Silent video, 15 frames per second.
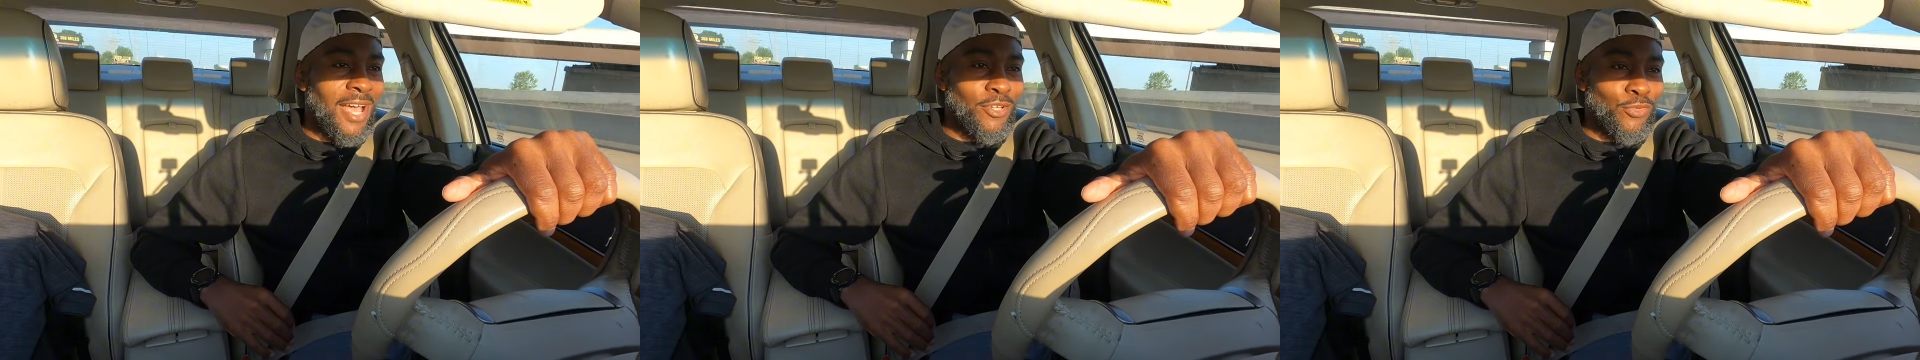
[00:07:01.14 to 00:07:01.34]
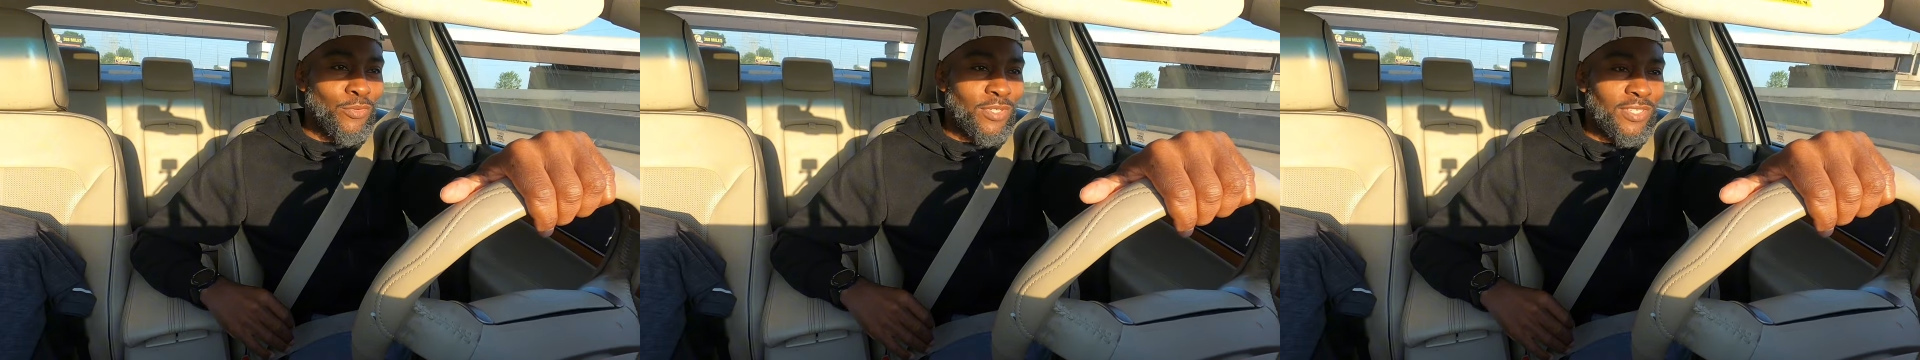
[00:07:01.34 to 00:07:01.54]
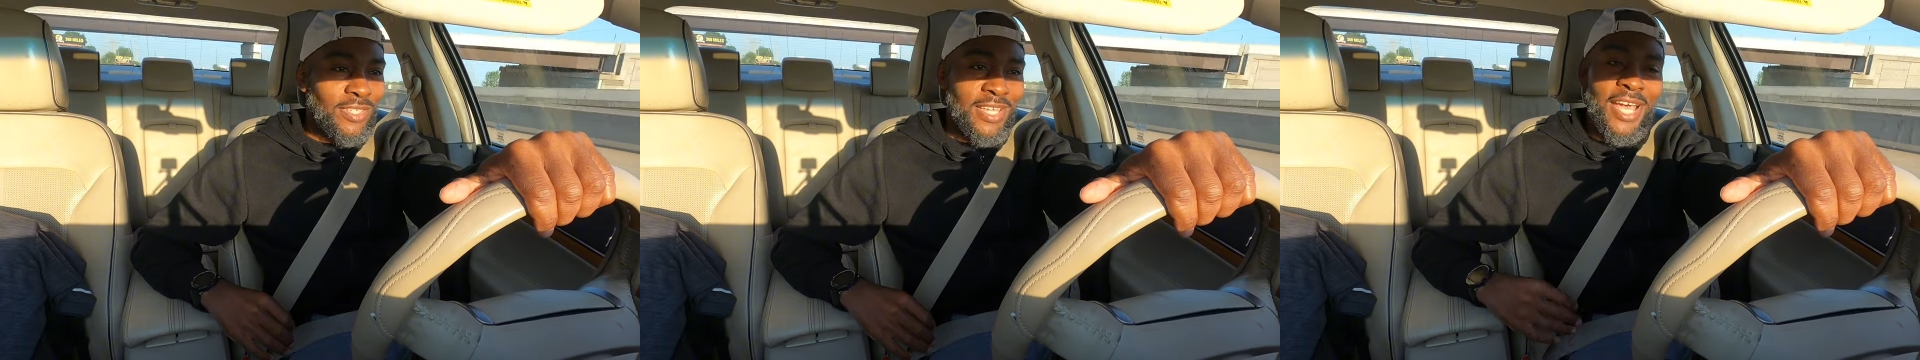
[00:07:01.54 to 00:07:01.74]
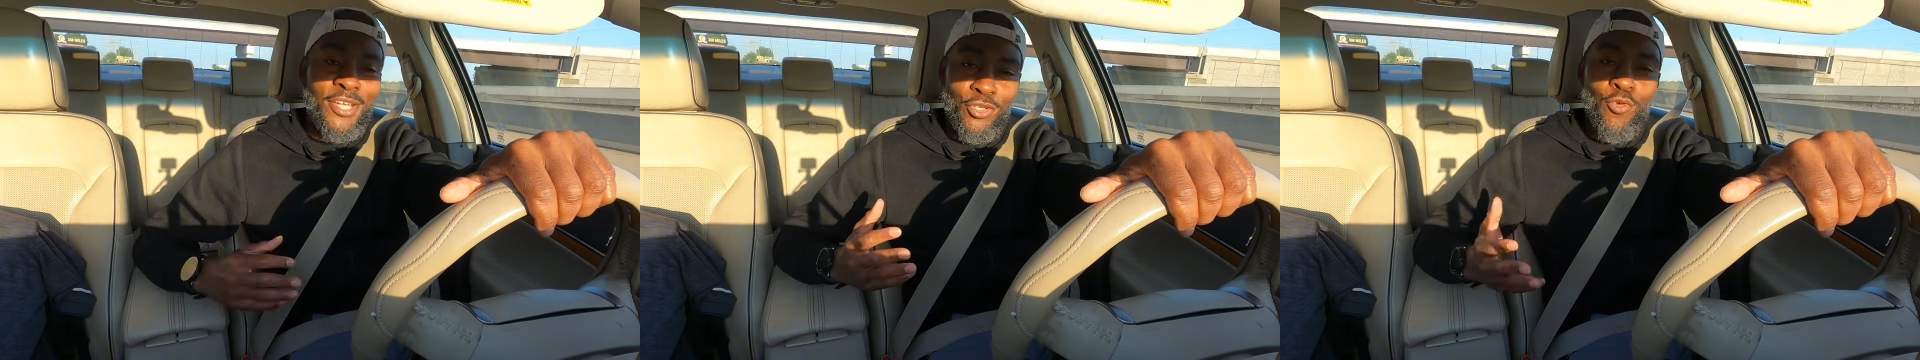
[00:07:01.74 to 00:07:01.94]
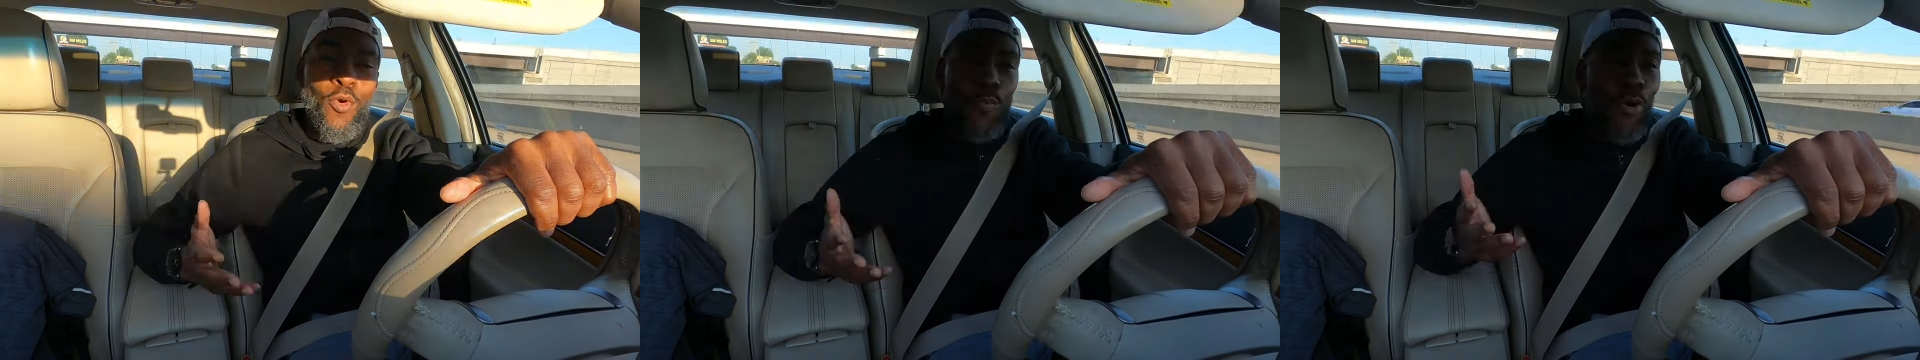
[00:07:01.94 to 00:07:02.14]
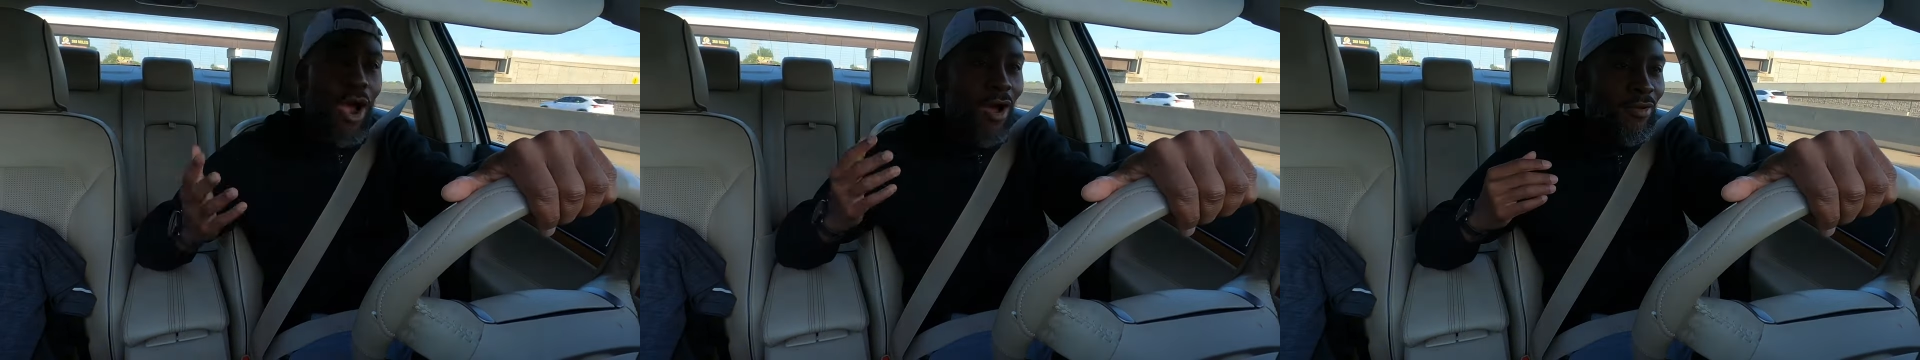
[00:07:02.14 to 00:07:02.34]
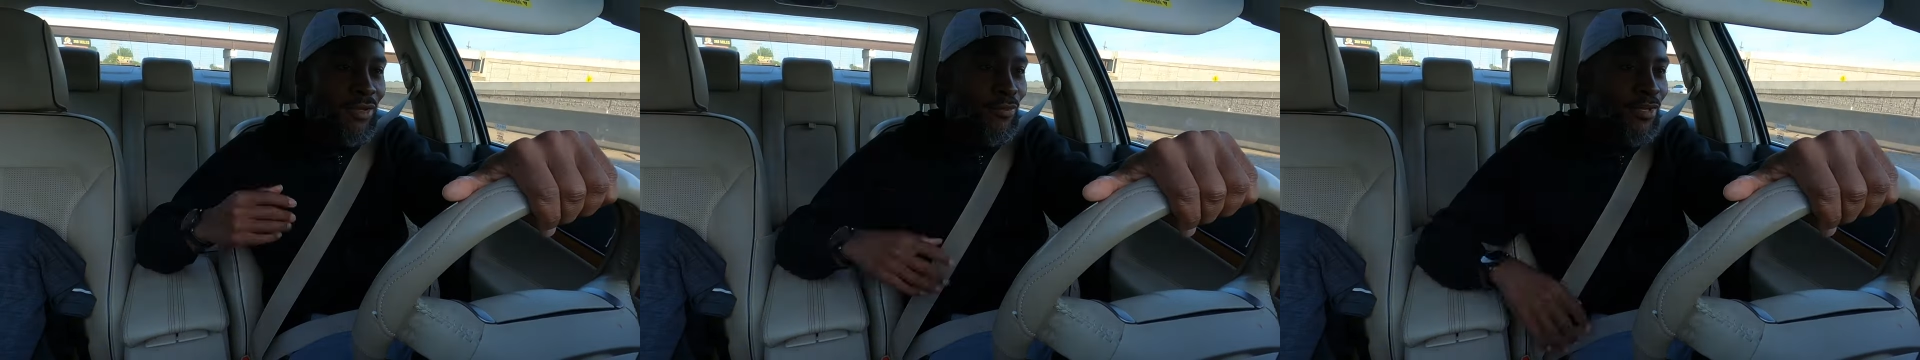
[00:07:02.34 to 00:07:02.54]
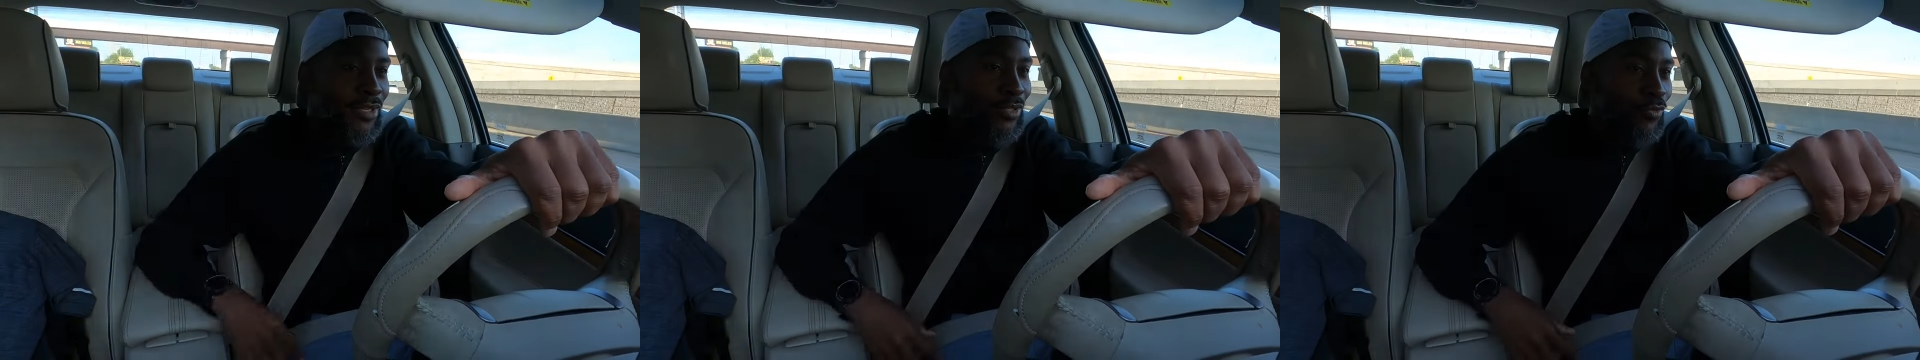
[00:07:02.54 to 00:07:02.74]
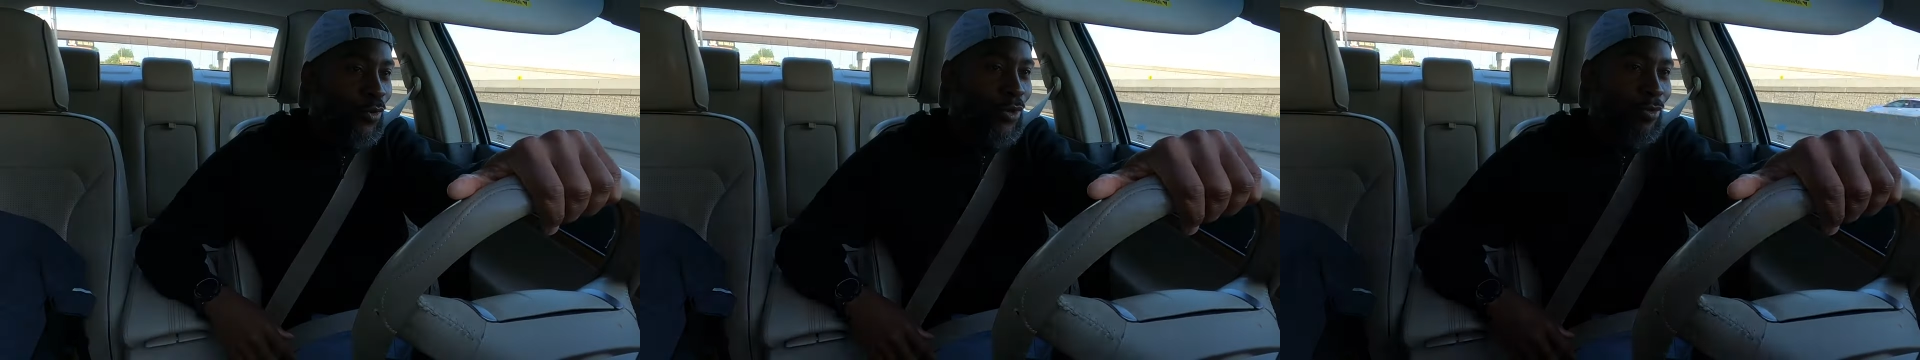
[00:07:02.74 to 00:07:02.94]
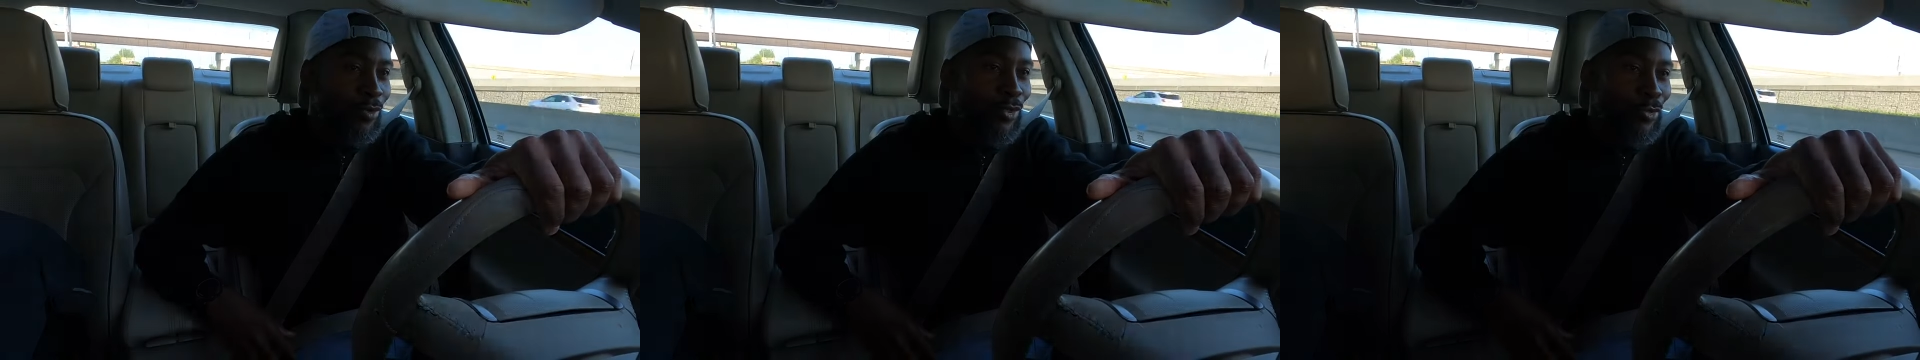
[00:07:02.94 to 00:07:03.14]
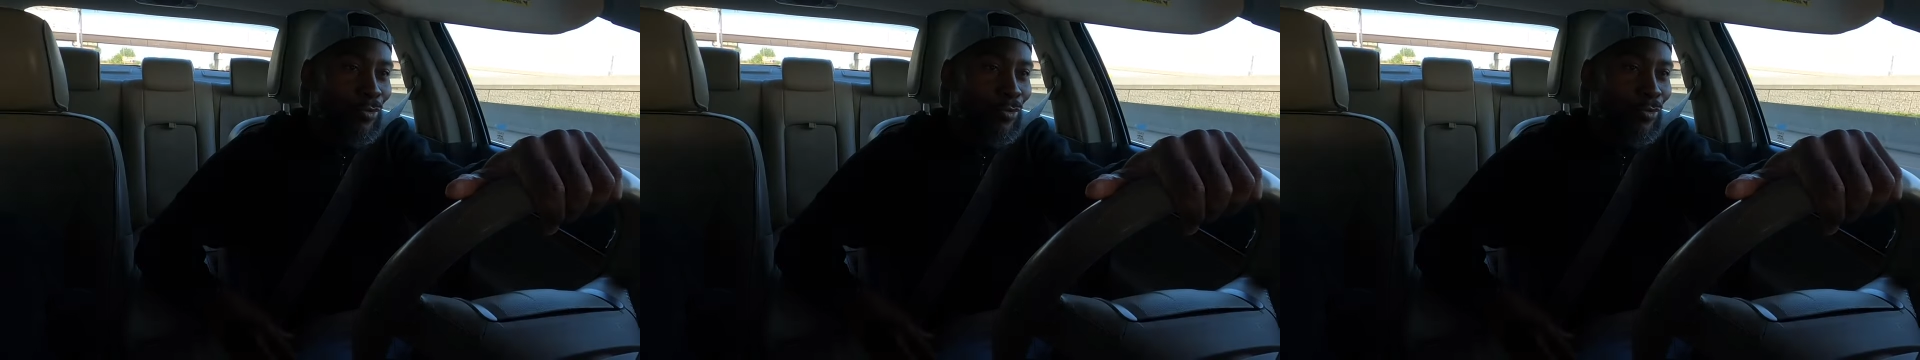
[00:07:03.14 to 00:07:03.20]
as you can see, as you would probably be as well